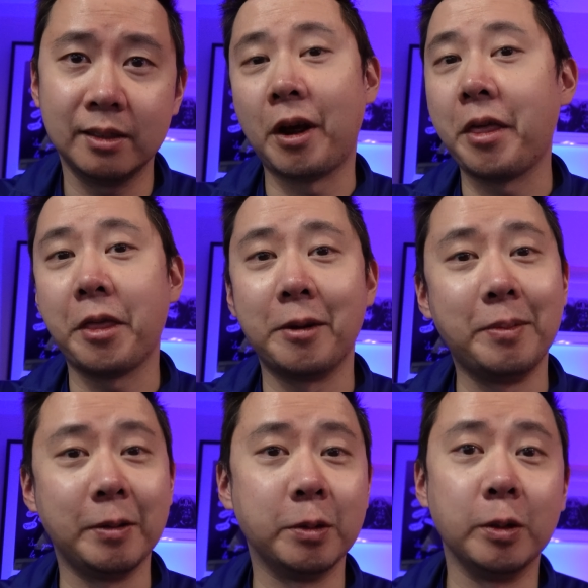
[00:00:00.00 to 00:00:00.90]
rather than
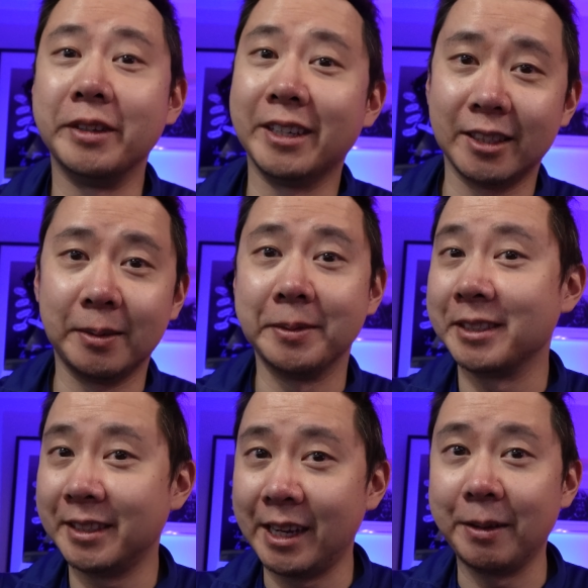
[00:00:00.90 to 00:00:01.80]
me ruining
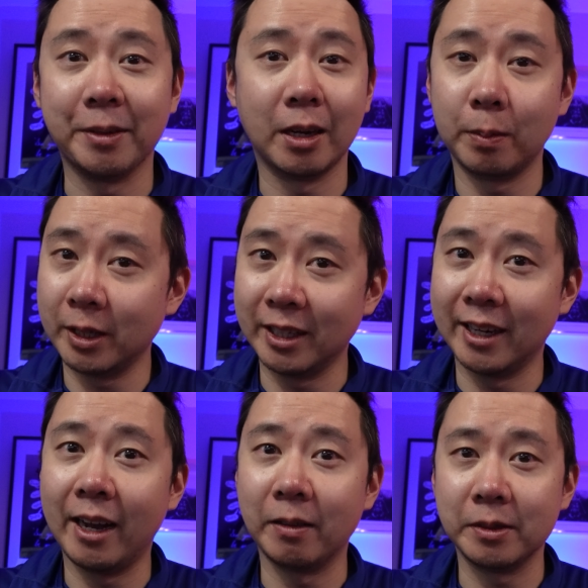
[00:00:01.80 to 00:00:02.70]
someone's day when I bring it
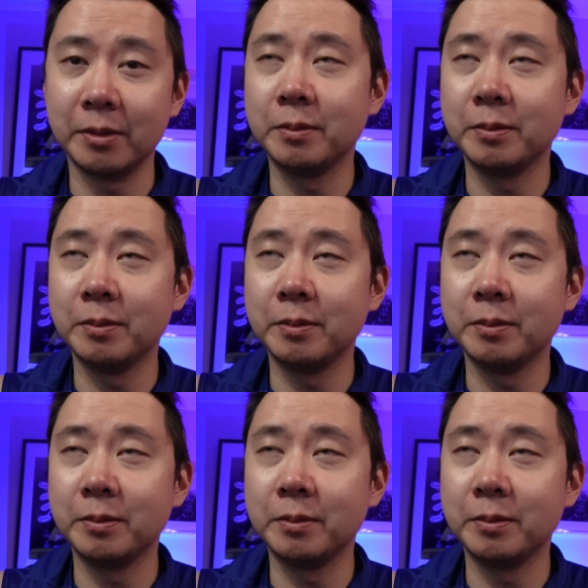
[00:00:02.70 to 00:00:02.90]
out.